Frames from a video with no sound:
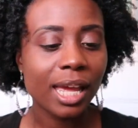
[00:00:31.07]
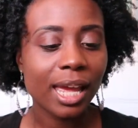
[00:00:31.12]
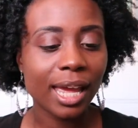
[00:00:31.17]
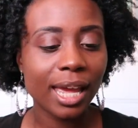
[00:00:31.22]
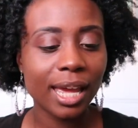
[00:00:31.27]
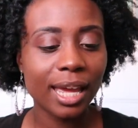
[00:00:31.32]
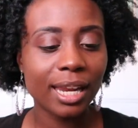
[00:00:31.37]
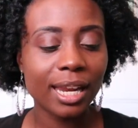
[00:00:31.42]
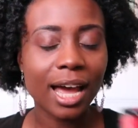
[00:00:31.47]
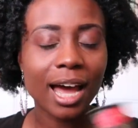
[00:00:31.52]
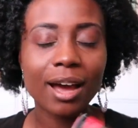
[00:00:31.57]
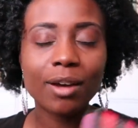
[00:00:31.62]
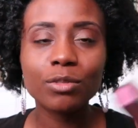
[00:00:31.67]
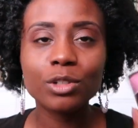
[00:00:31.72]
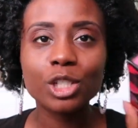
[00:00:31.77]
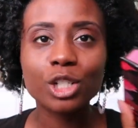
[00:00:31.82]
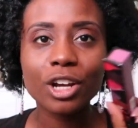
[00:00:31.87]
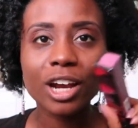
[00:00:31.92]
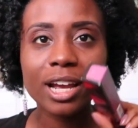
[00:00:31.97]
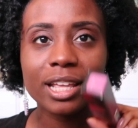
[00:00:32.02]
and I've
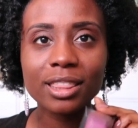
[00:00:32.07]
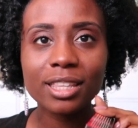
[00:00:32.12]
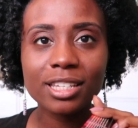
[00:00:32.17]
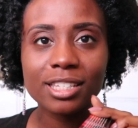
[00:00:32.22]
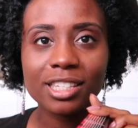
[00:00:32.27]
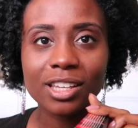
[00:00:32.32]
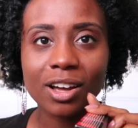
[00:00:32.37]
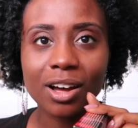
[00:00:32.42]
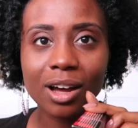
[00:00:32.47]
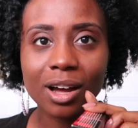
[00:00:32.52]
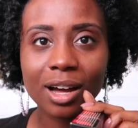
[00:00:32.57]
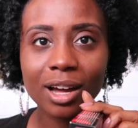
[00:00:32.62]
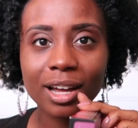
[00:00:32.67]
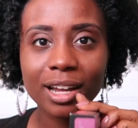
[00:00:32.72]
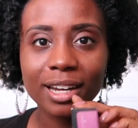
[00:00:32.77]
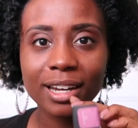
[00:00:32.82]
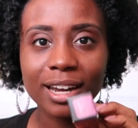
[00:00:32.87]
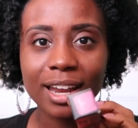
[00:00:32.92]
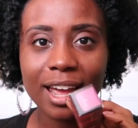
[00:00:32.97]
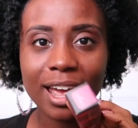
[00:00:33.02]
tried this
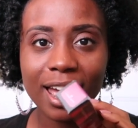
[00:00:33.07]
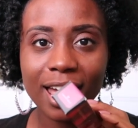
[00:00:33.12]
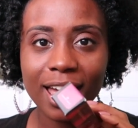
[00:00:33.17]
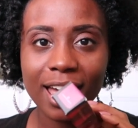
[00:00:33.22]
on